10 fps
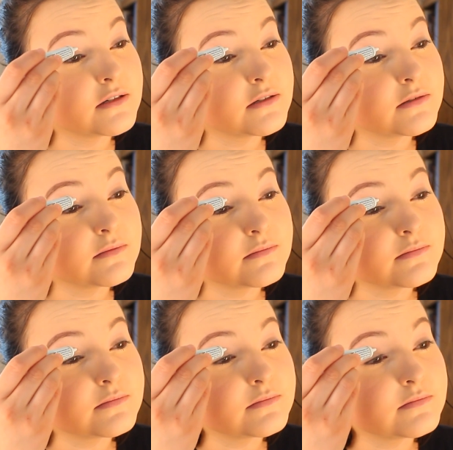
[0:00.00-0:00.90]

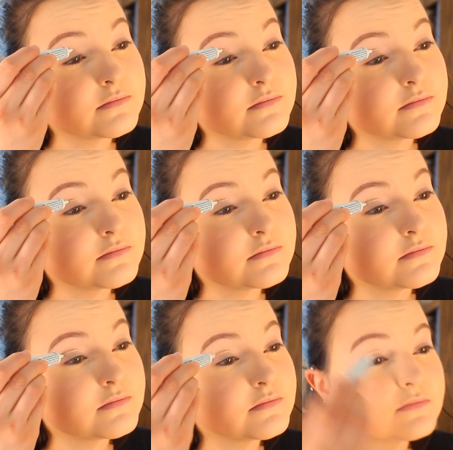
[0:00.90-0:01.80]
Nobody speaks.